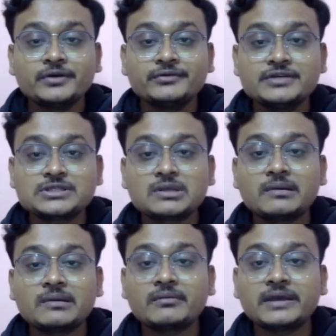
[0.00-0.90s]
Which
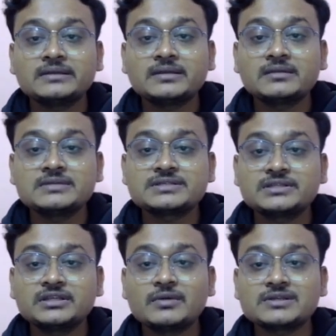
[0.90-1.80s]
novel of Rahintan
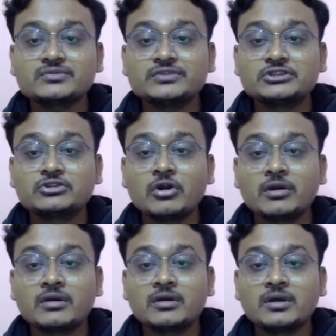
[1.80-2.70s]
Mistry was withdrawn
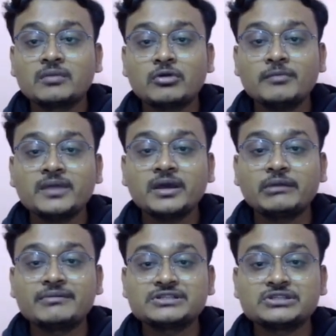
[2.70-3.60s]
from the
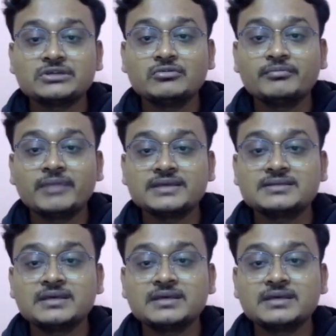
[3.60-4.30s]
University of Mumbai